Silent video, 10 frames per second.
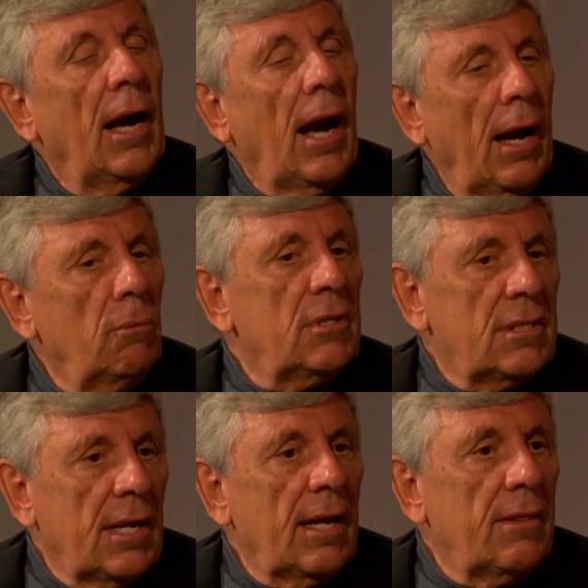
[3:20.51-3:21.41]
I would
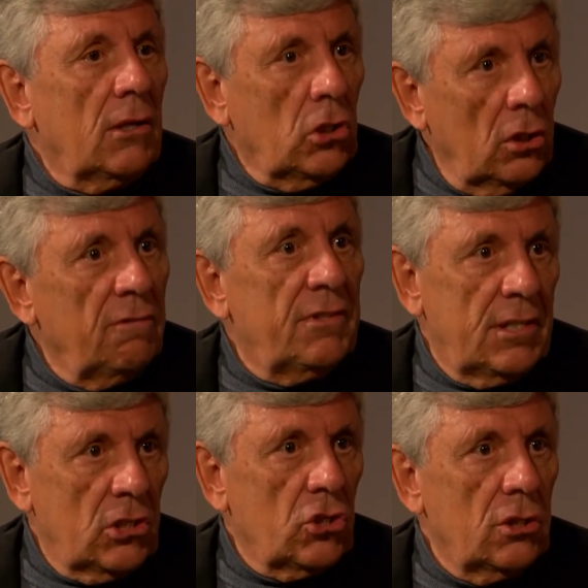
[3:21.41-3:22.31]
say that good
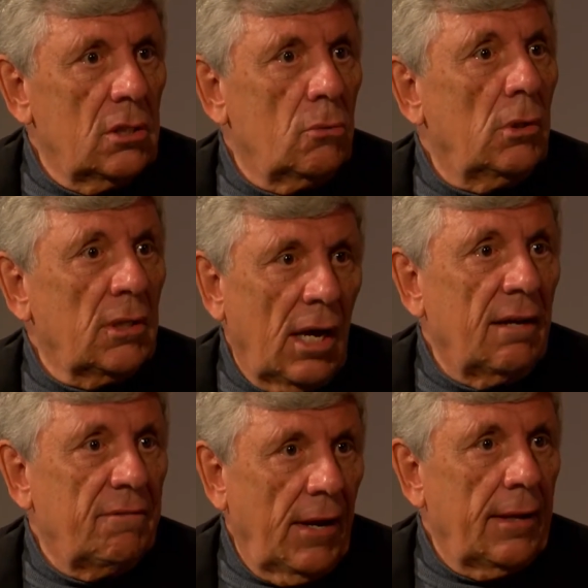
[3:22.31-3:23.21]
physicians will
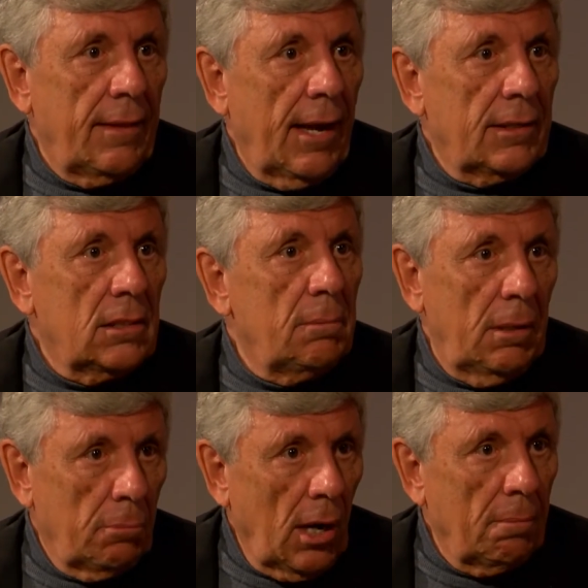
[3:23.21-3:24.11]
not find that to be
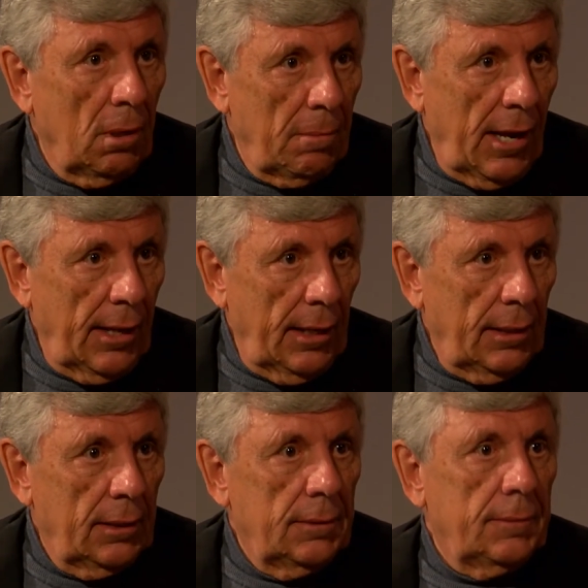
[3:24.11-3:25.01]
problematic.